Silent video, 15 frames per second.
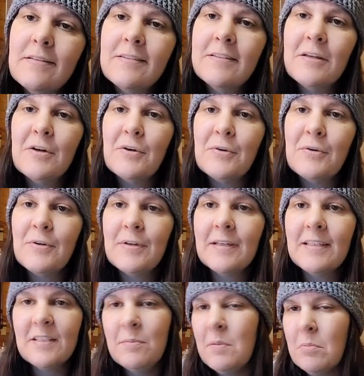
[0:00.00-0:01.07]
So,
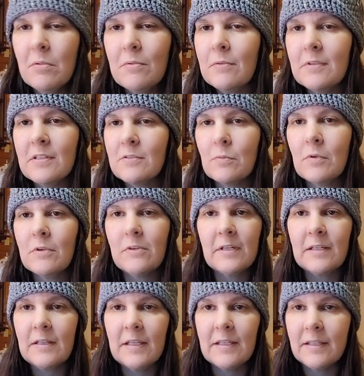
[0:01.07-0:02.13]
because people were just
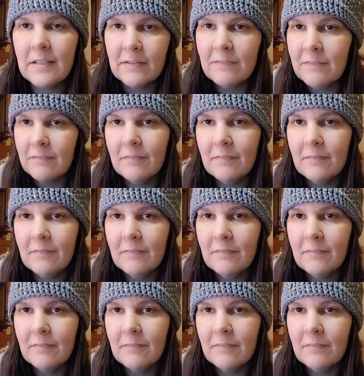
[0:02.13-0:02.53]
wondering, like, if